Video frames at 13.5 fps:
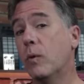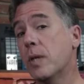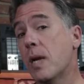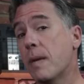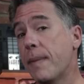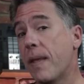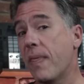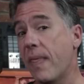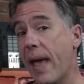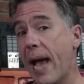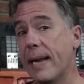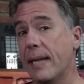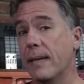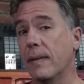We'll talk about
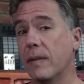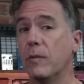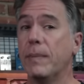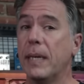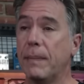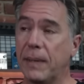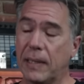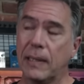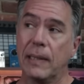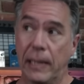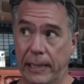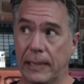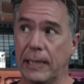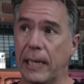that in a little bit, but
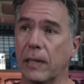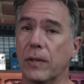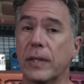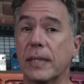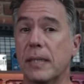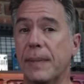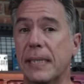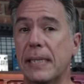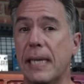let's take a look at some